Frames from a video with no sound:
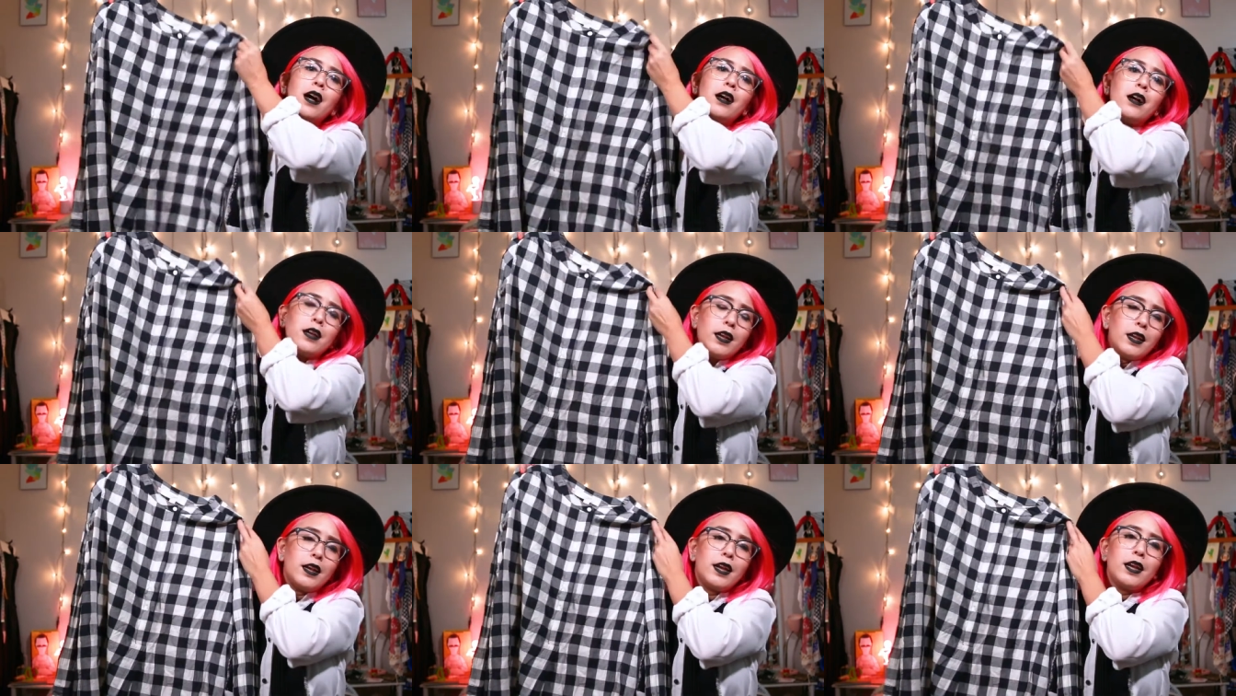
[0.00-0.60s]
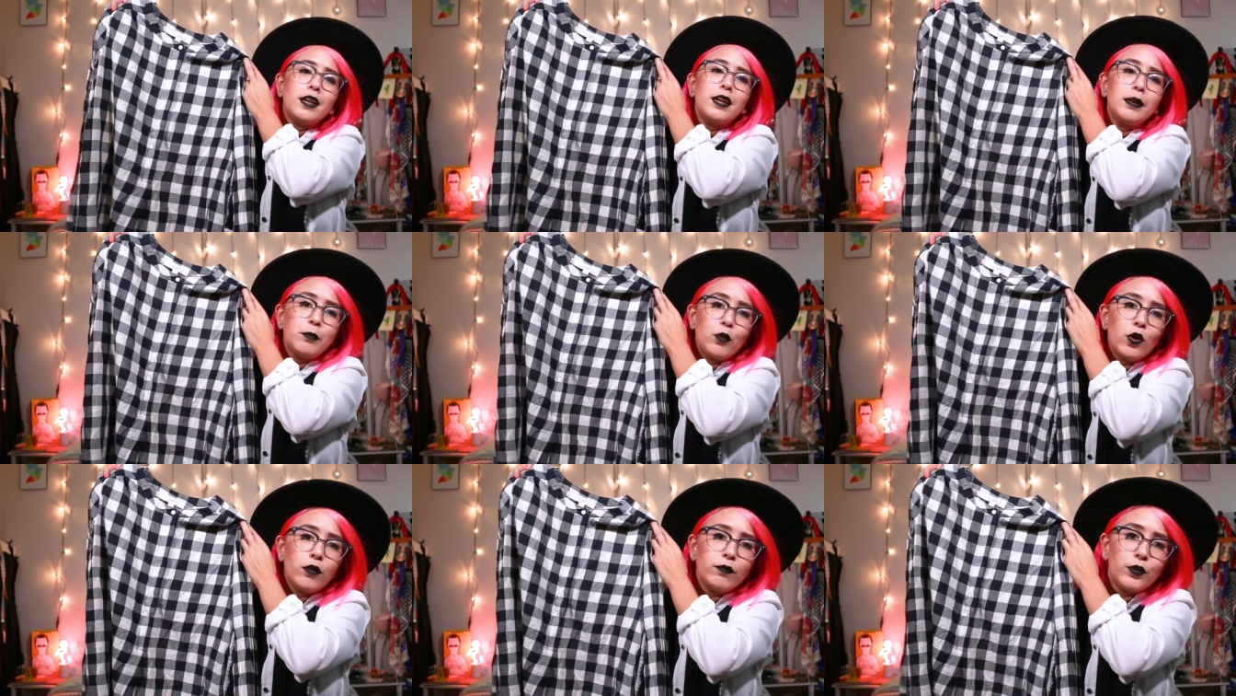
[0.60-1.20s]
again, I can eat
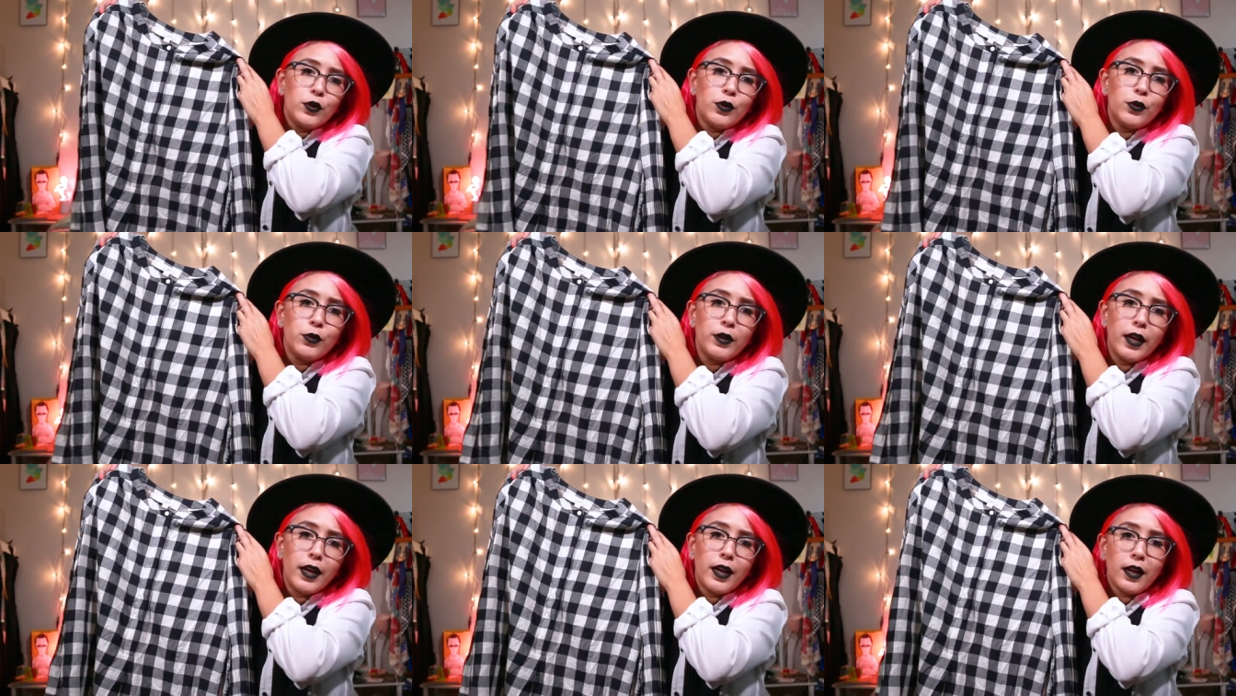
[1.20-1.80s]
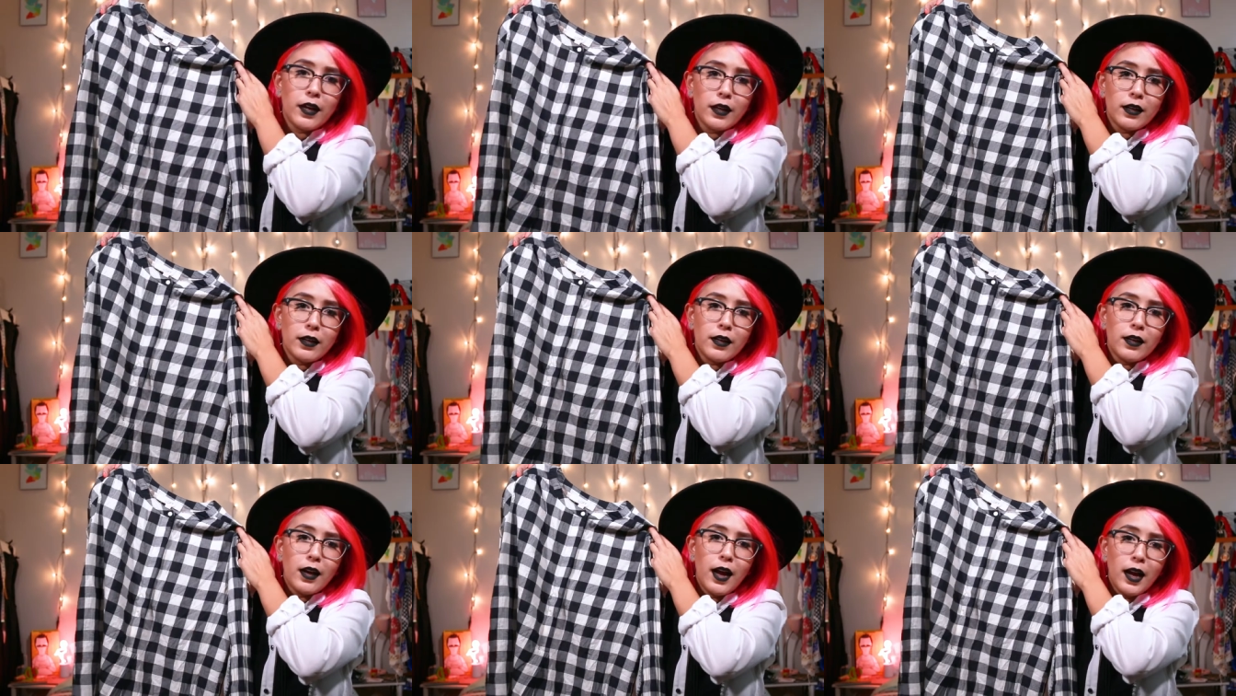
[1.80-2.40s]
more food and
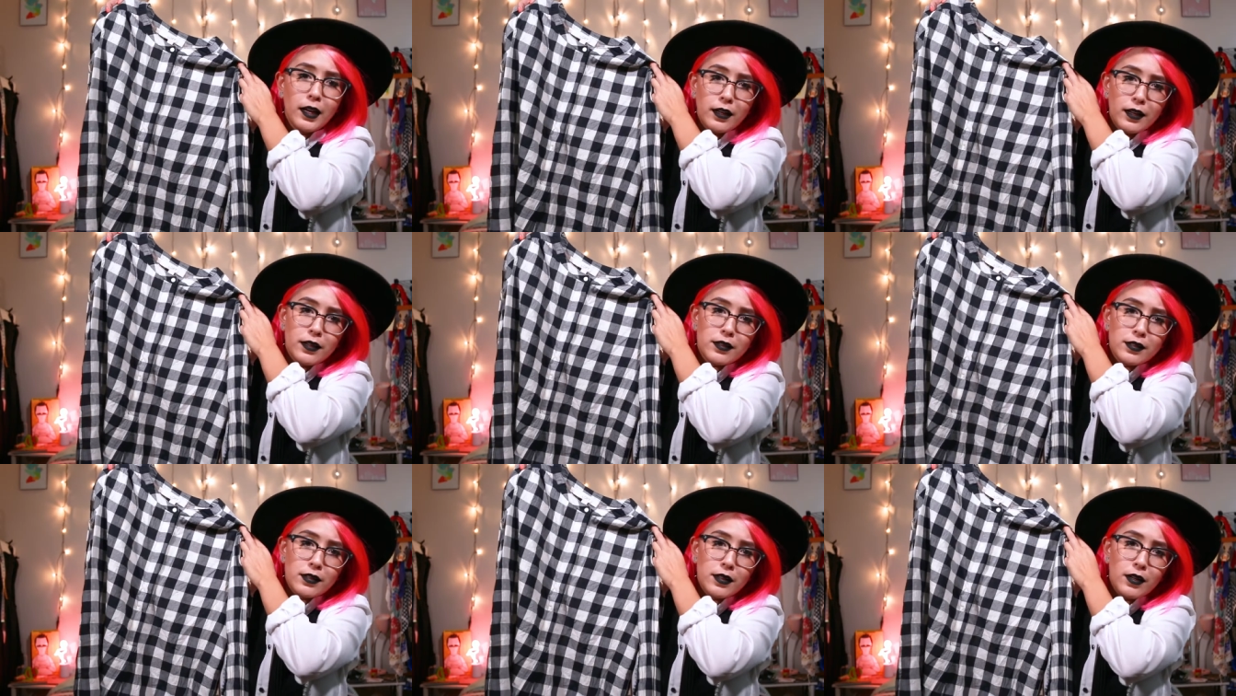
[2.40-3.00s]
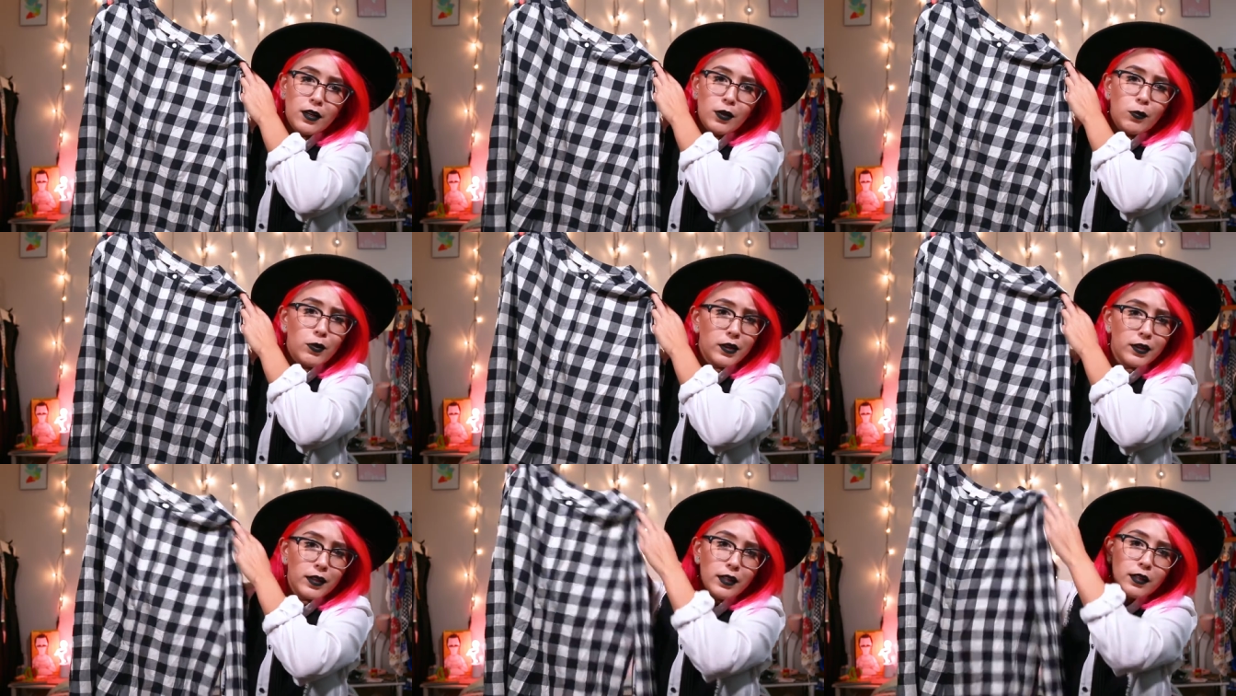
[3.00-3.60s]
hide it
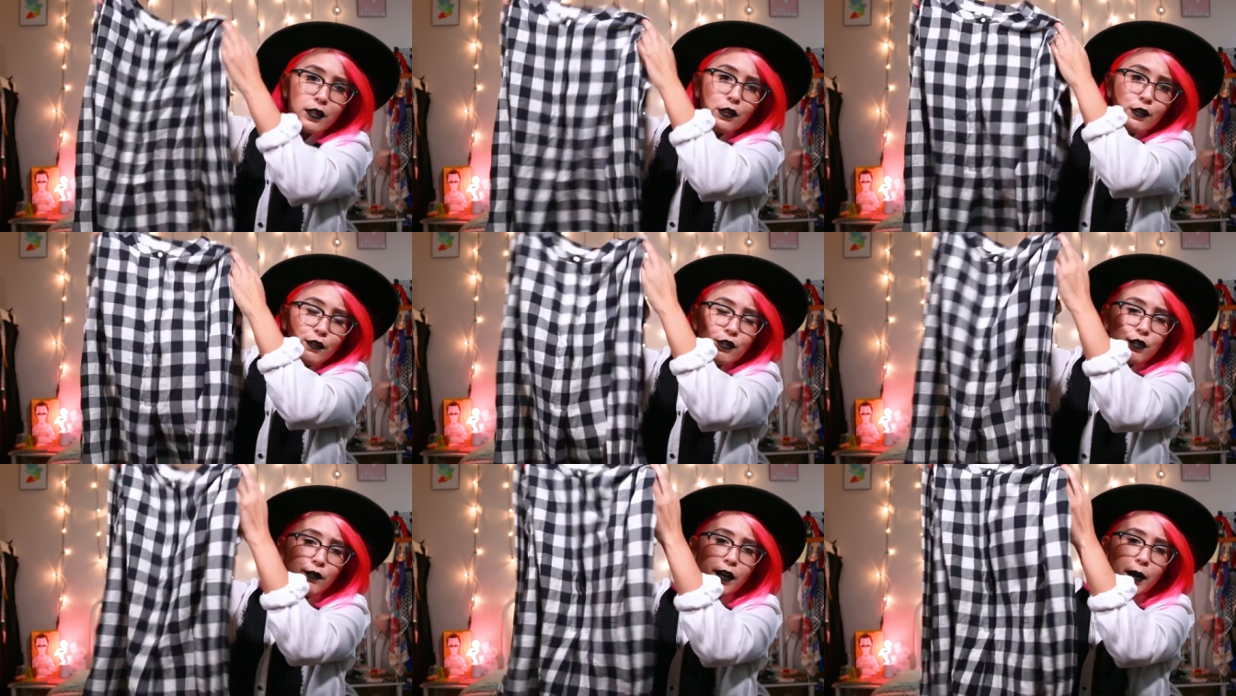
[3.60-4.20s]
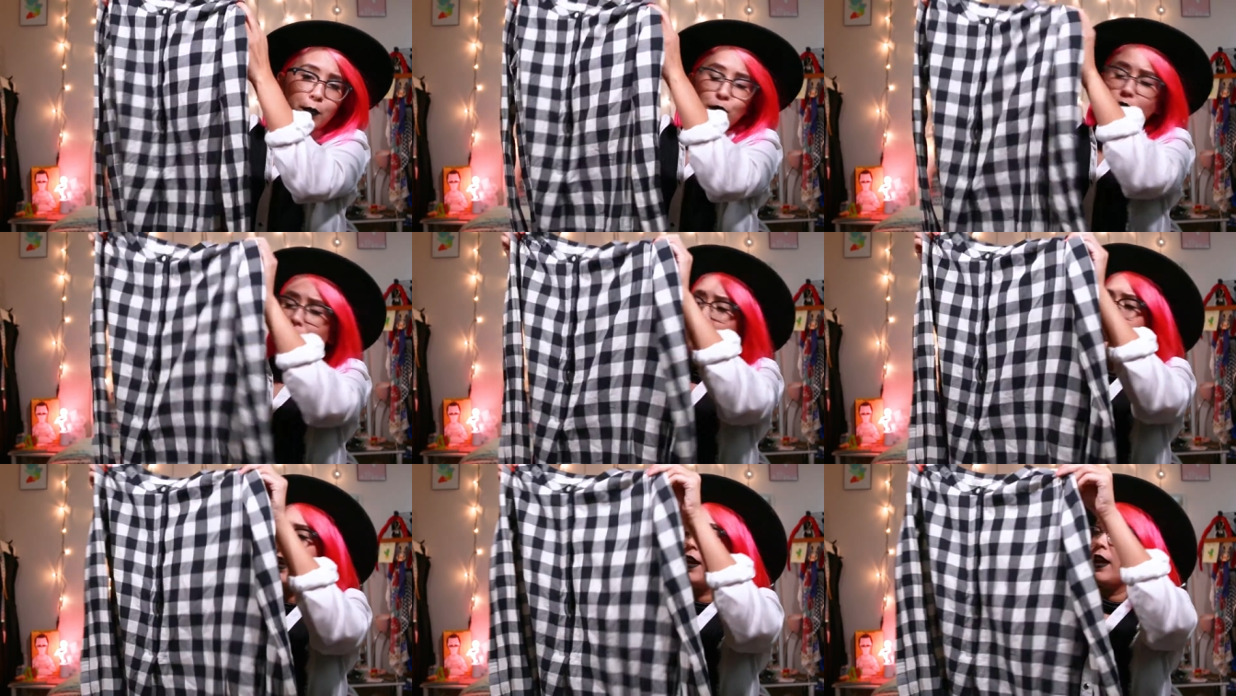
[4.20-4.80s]
within the loose fabric.